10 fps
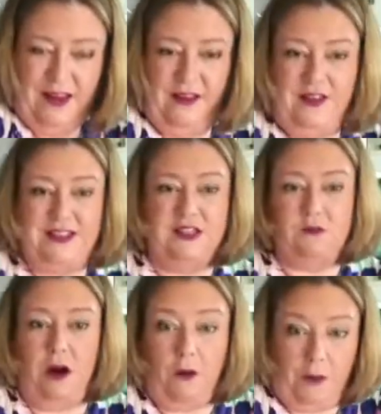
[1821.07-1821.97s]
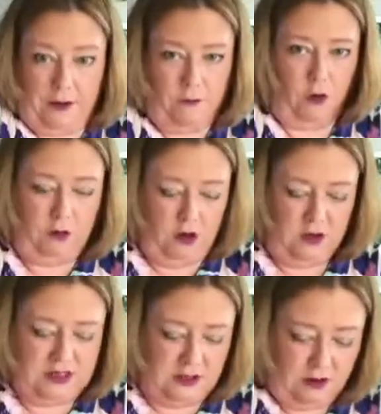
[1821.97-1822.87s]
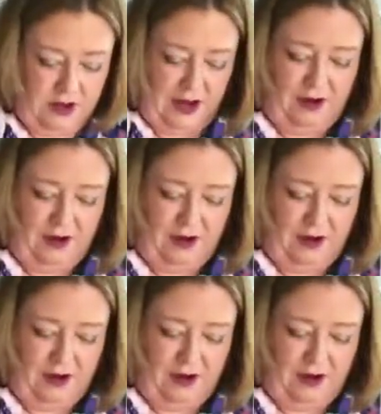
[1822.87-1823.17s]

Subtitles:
And this is where I went wrong last night.